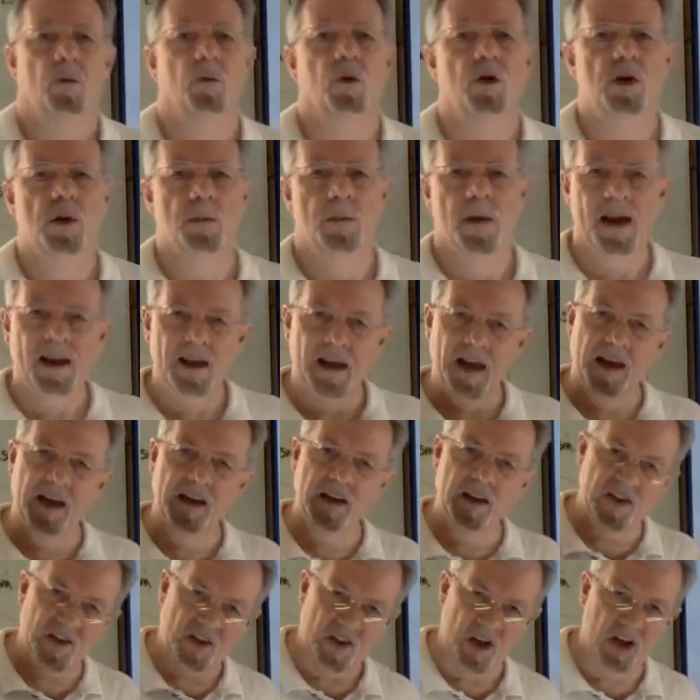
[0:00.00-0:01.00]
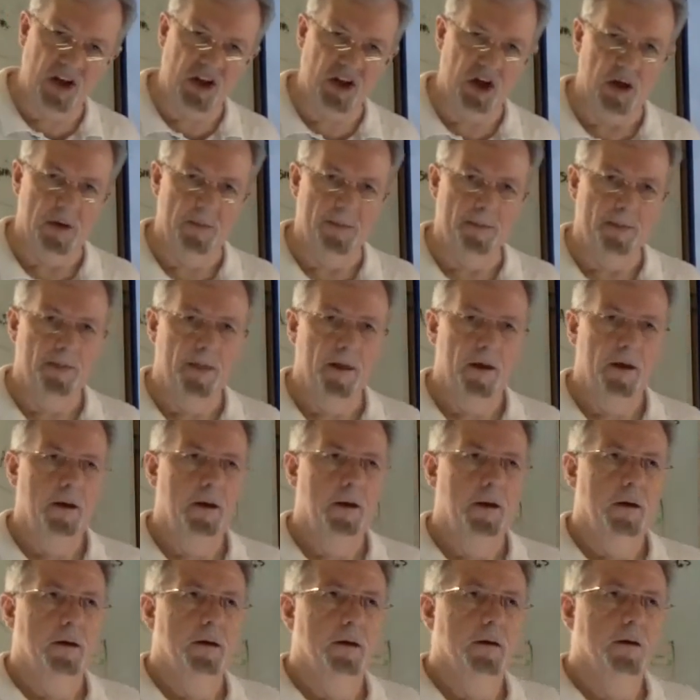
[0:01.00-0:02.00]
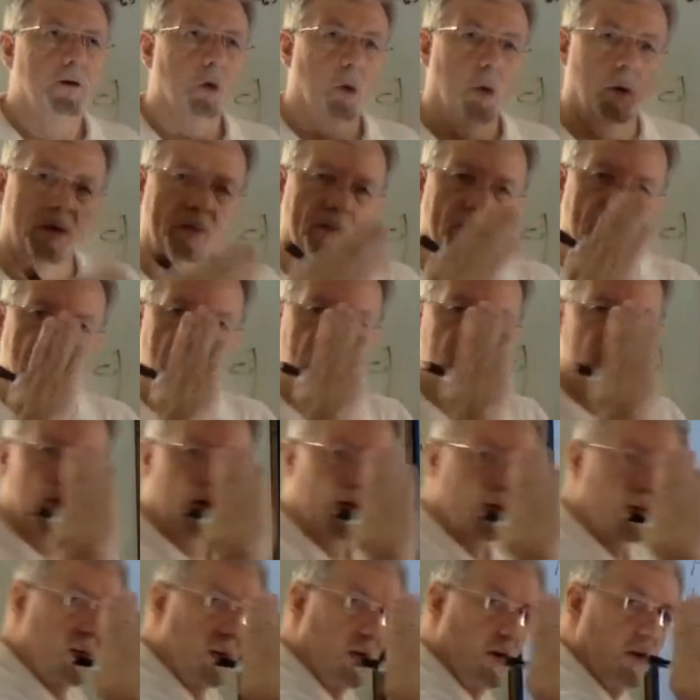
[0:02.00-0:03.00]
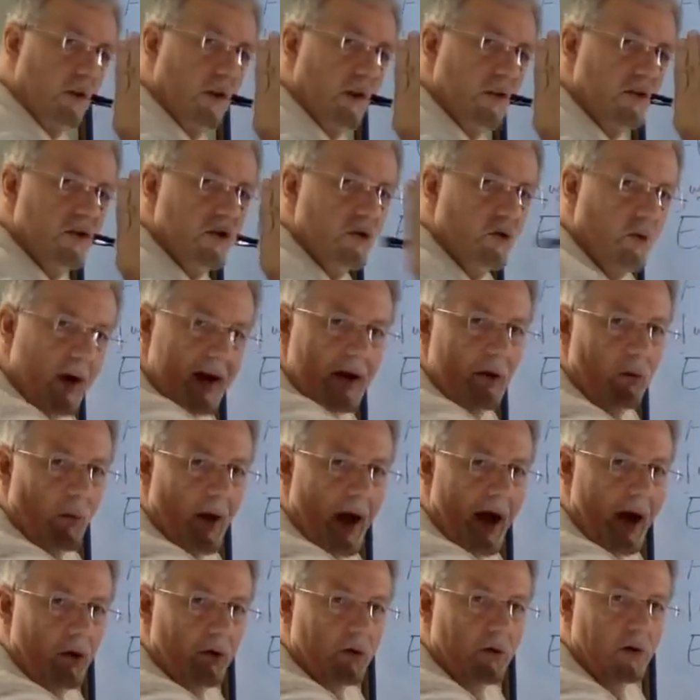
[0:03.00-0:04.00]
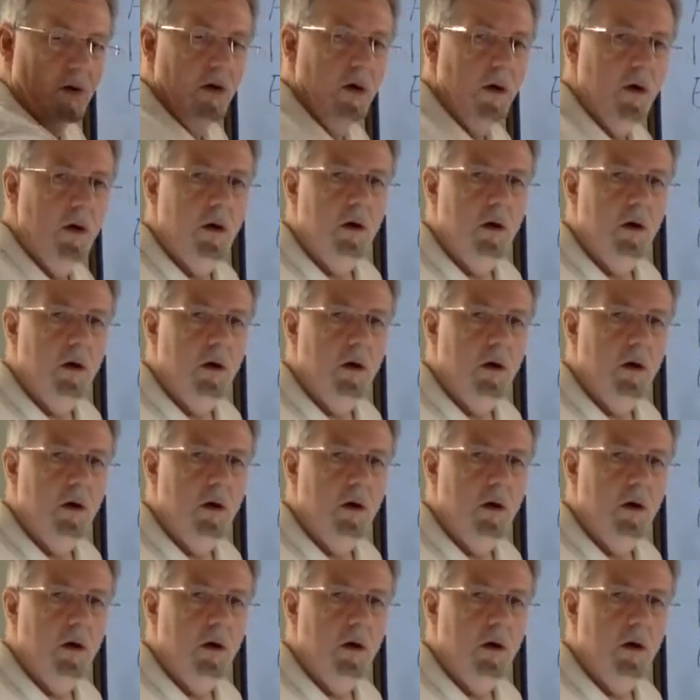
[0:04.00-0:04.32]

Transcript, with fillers: When you're making a decision, going the, the, the, the straight route,